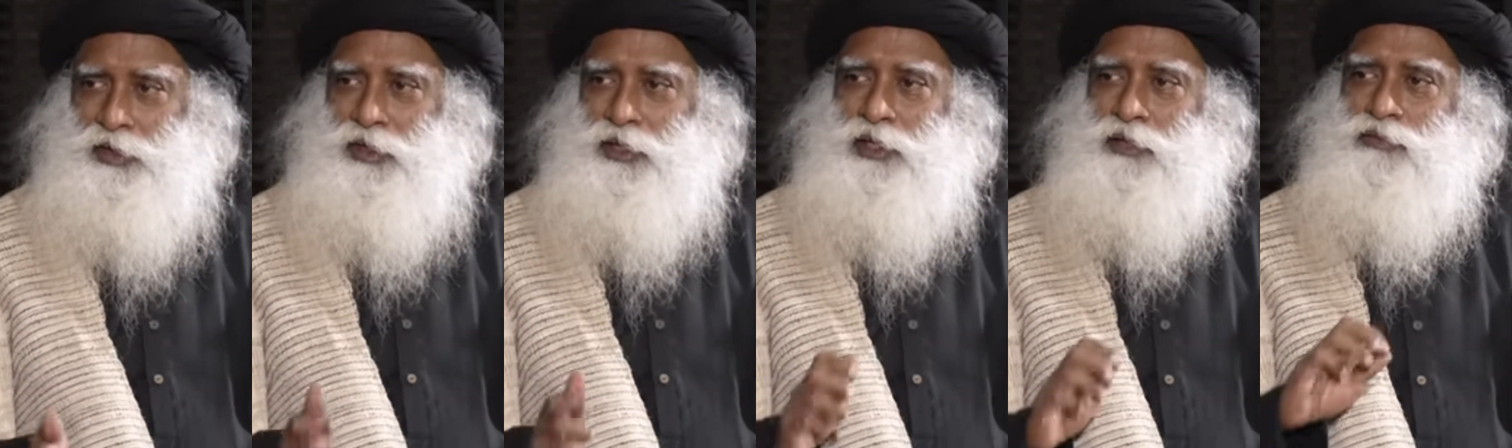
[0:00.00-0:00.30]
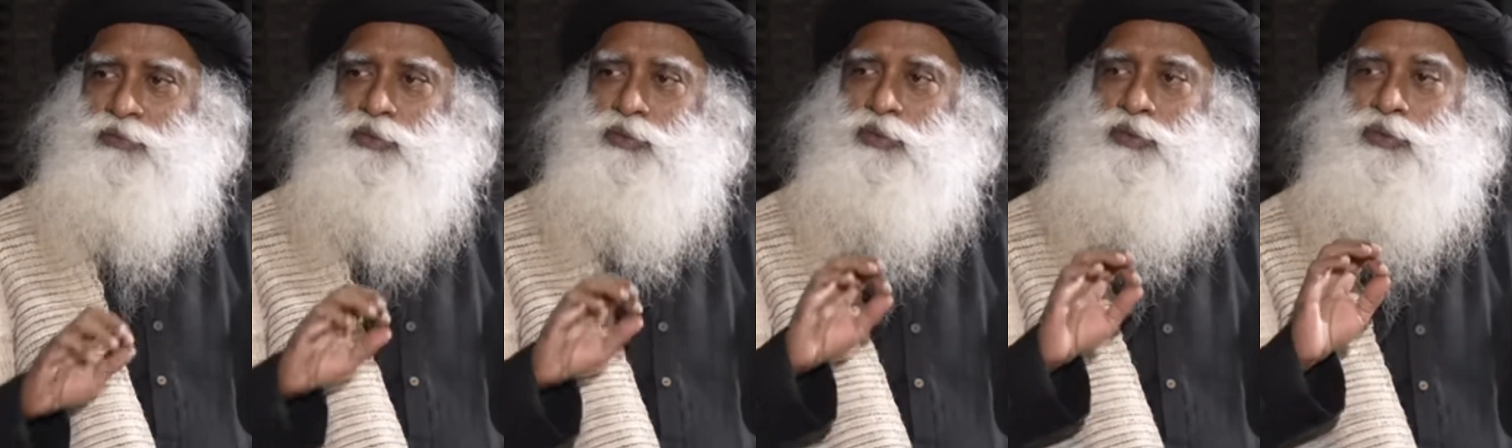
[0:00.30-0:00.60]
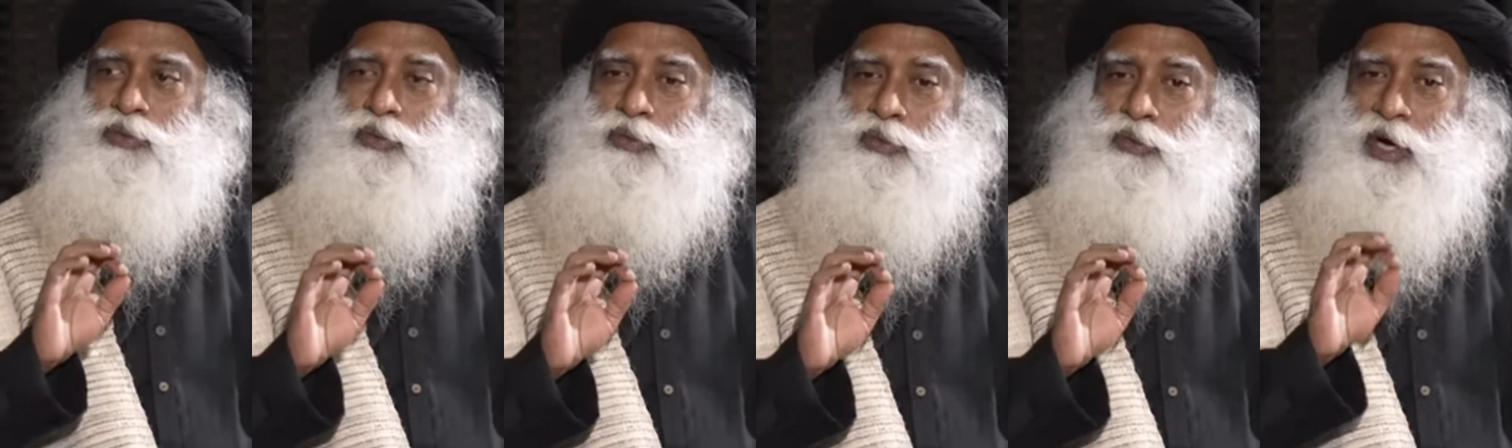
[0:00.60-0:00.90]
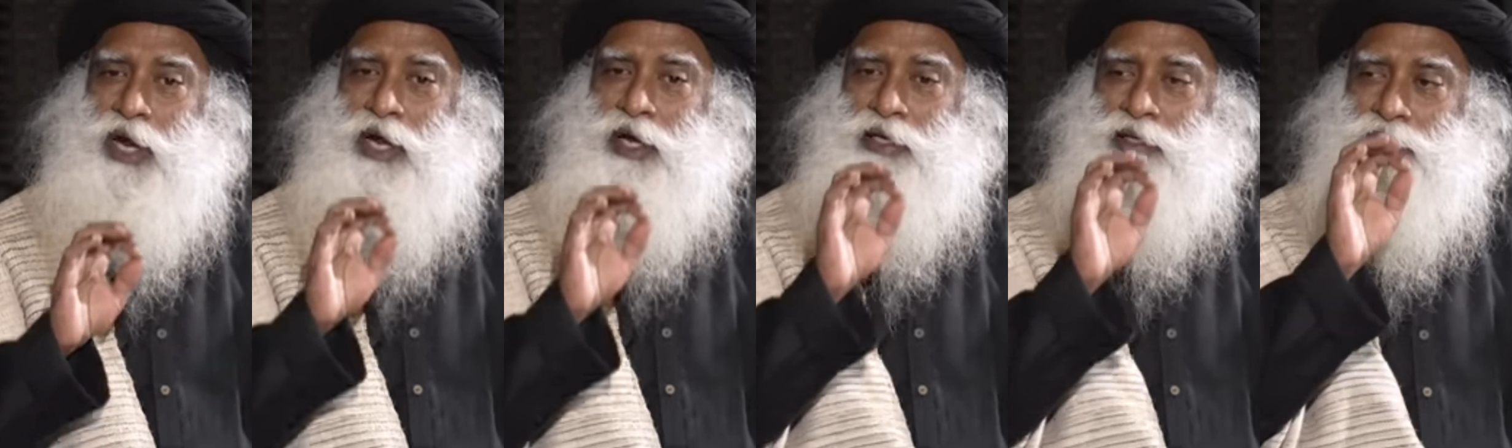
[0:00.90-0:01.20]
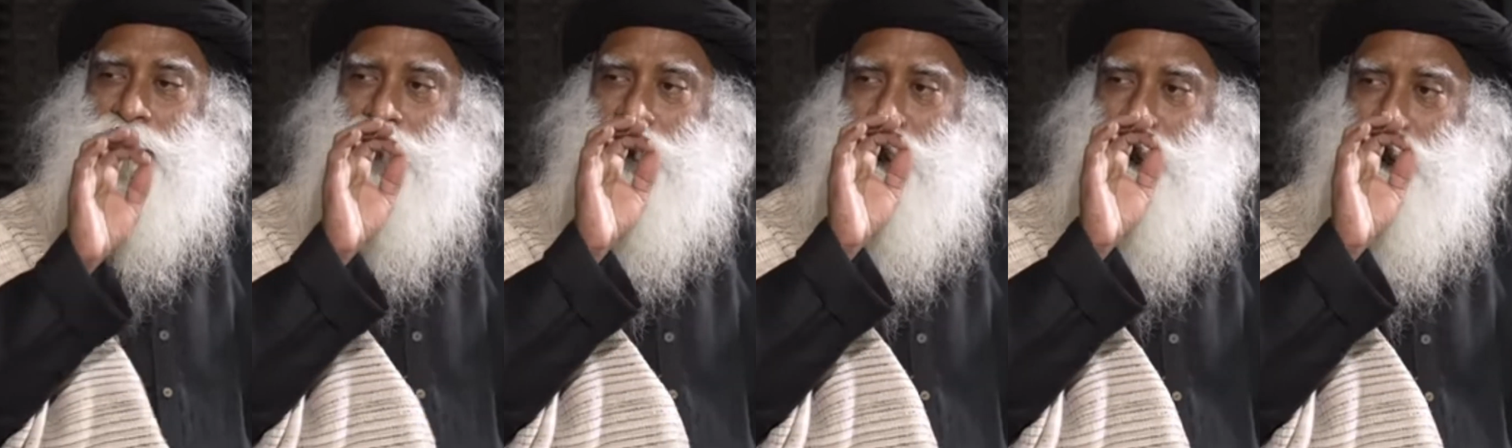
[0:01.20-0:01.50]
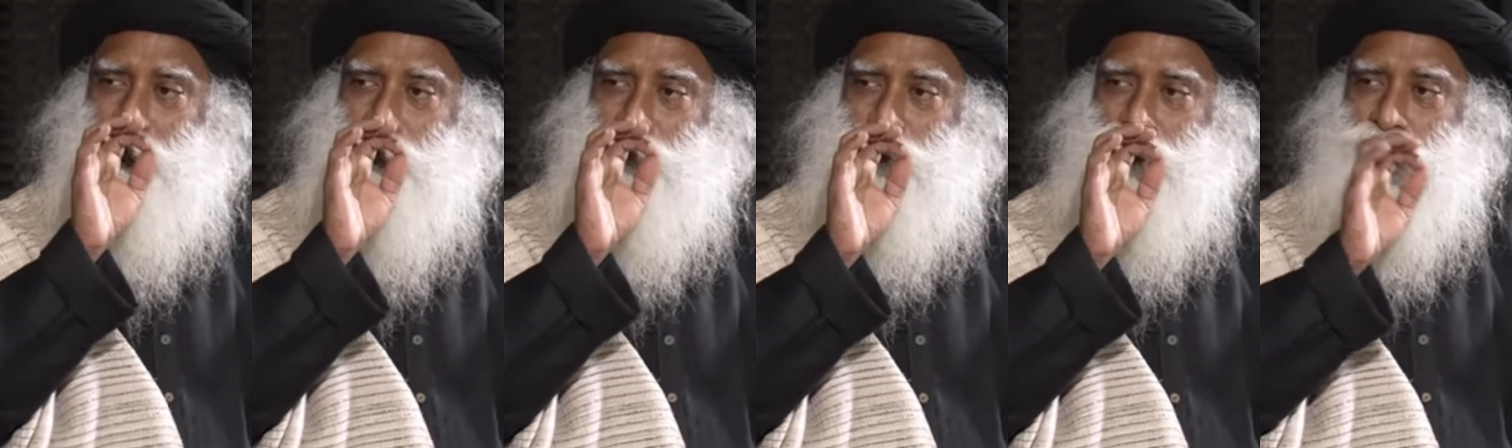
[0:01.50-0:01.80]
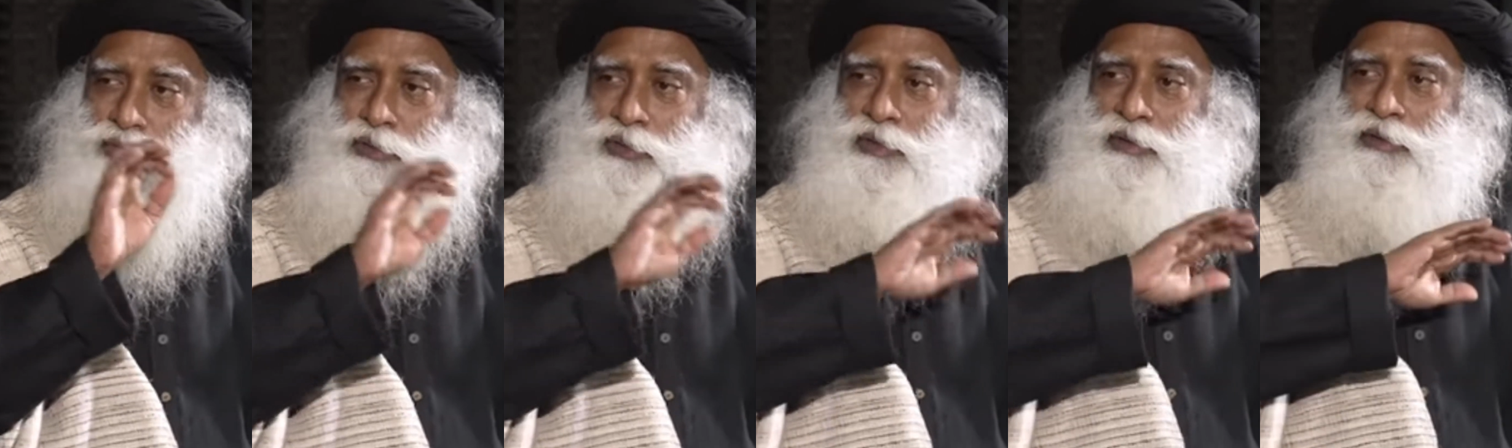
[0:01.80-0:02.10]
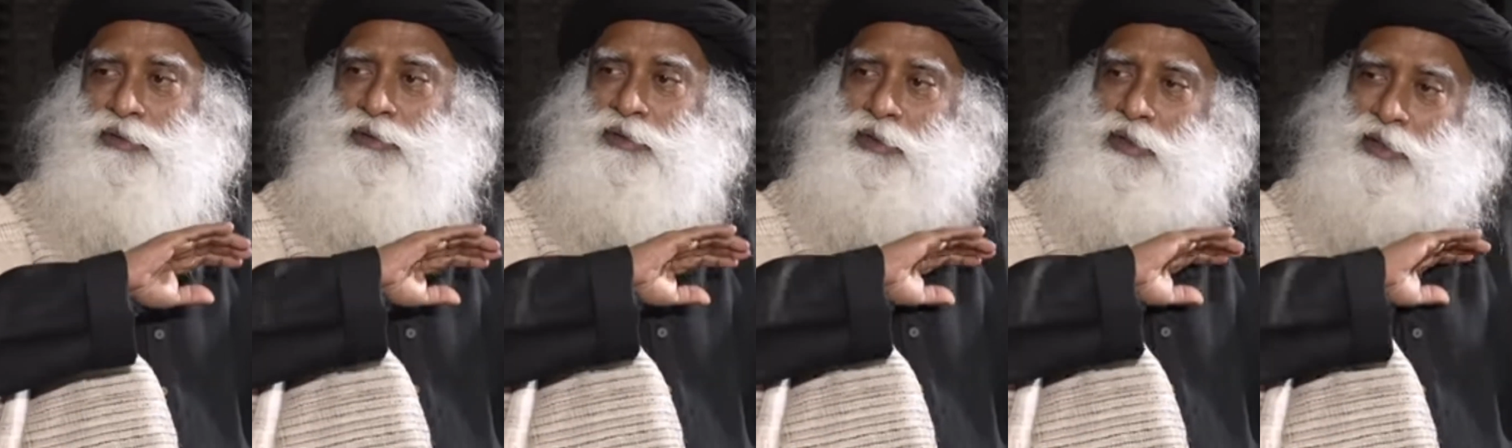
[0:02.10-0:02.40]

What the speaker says: If you ride the centrifugal,